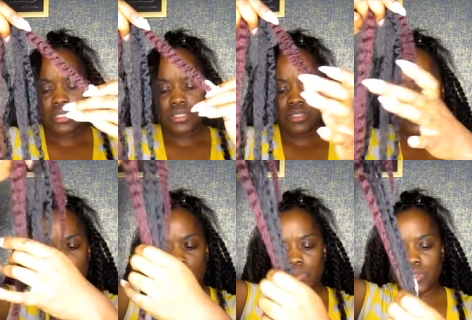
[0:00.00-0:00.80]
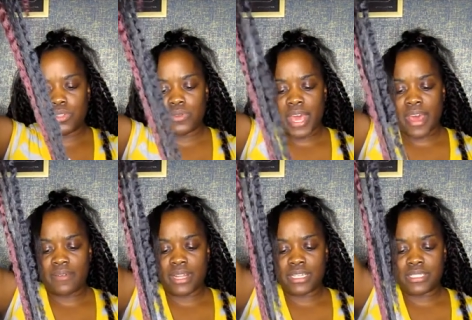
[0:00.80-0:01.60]
So you have
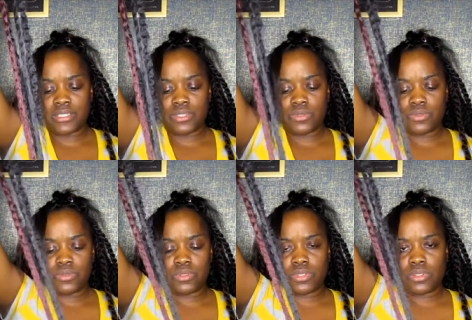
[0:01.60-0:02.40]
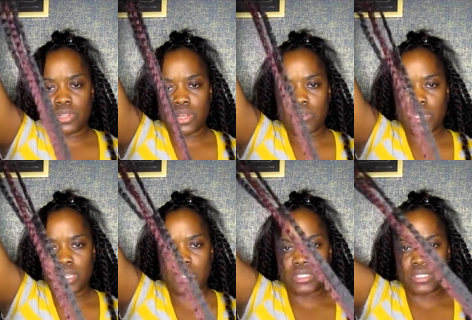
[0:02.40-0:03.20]
like these 2 long
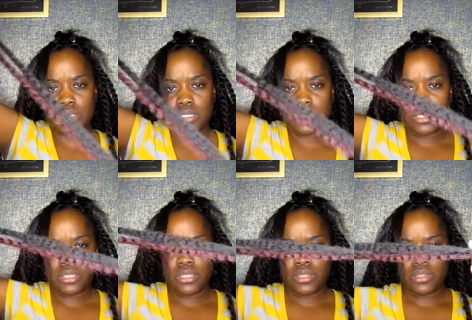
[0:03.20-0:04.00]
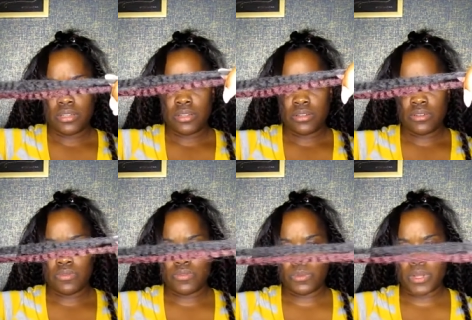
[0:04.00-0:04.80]
ends
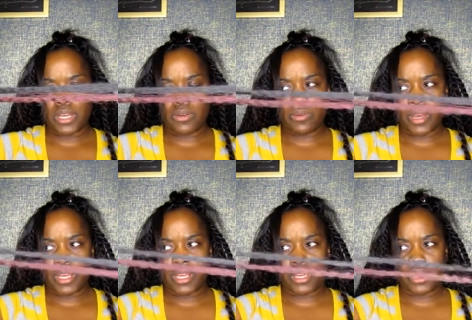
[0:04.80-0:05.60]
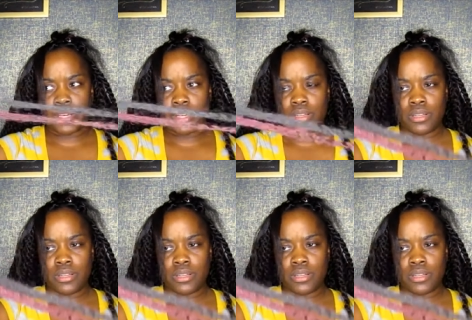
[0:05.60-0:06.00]
from right here,